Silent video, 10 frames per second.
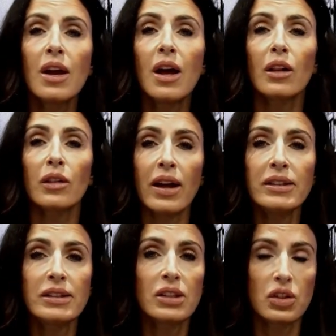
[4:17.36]

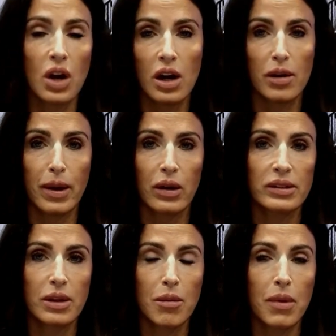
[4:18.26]
Let's talk about
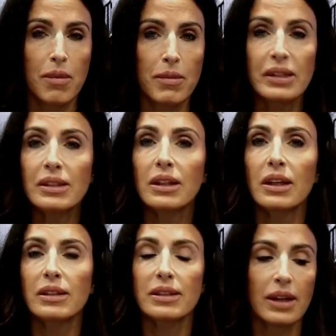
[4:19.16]
some
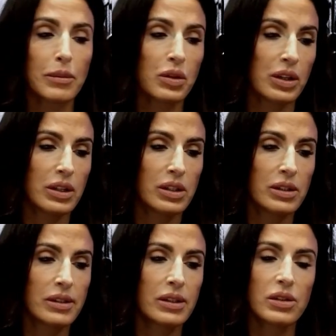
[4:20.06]

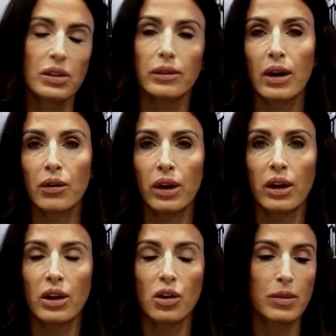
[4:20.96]
misconceptions surrounding
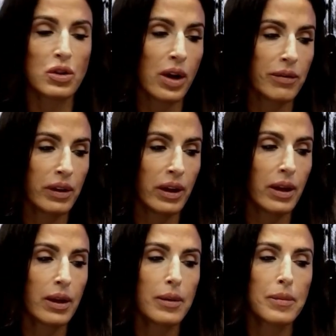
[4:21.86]
human
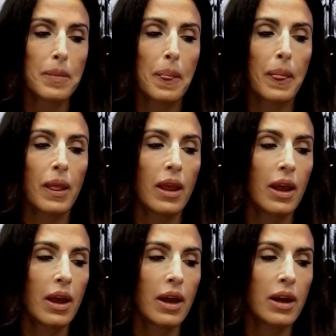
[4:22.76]
trafficking.
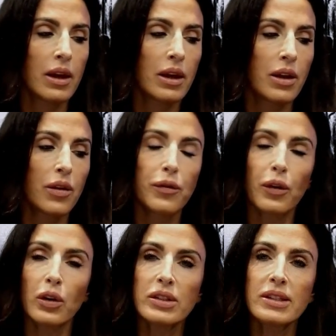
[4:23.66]
The
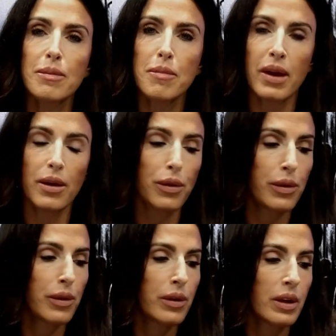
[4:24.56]
first myth
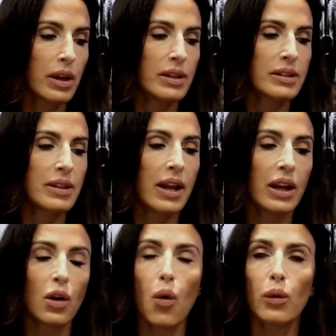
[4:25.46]
is that it
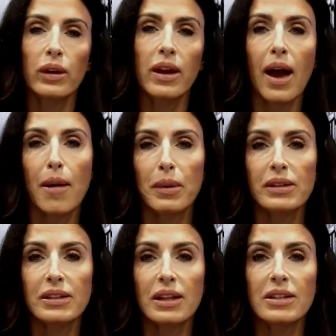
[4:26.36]
only
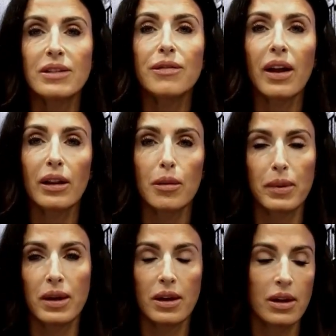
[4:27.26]
happens in
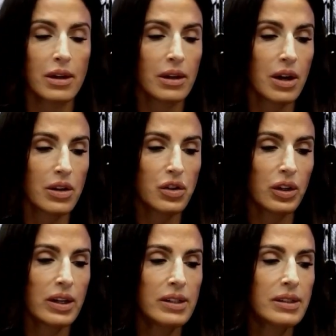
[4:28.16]
developing
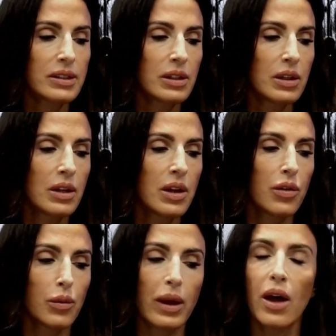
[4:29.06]
countries. The
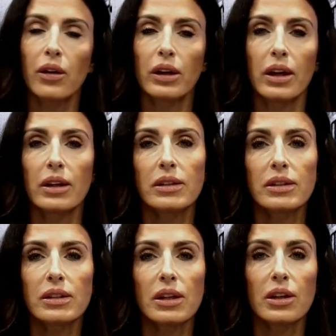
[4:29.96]
reality
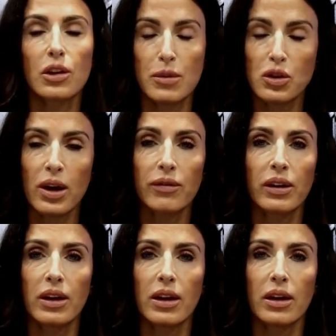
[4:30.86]
is, human
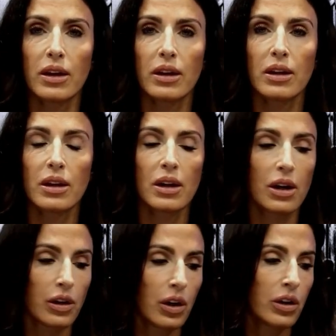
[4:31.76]
trafficking
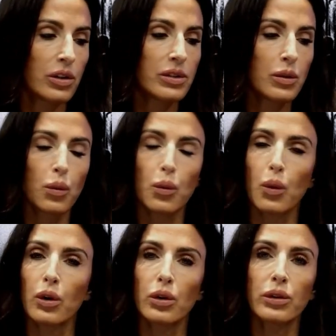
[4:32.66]
occurs
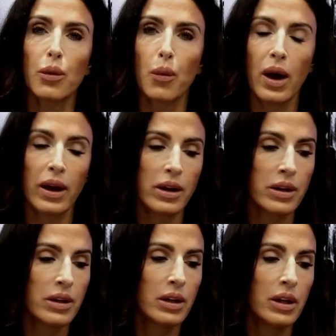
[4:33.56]
worldwide
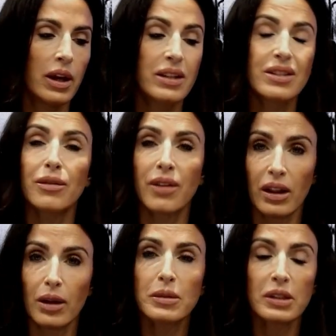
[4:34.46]
in
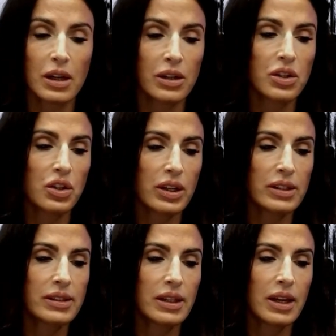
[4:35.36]
developed
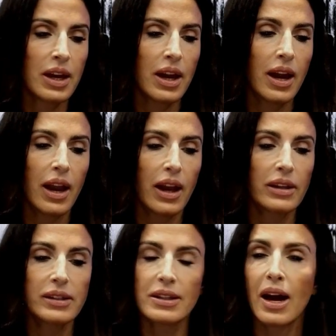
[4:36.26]
countries and
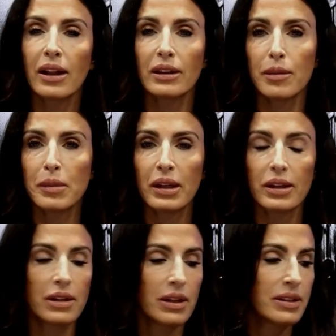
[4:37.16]
is not
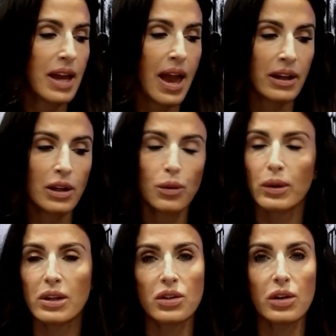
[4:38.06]
limited to any
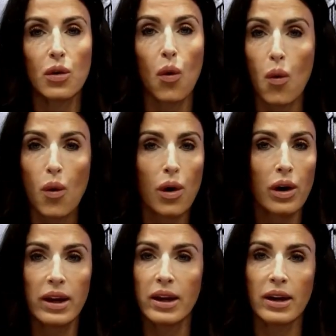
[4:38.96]
region or
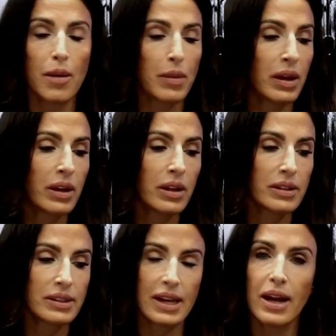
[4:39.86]
economic
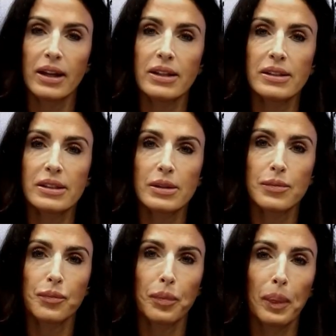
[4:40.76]
status.
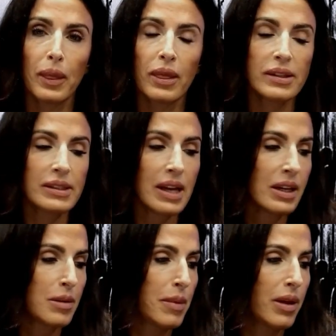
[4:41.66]
The
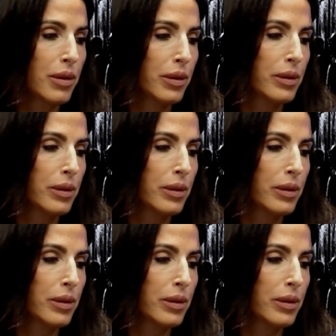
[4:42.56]
second myth: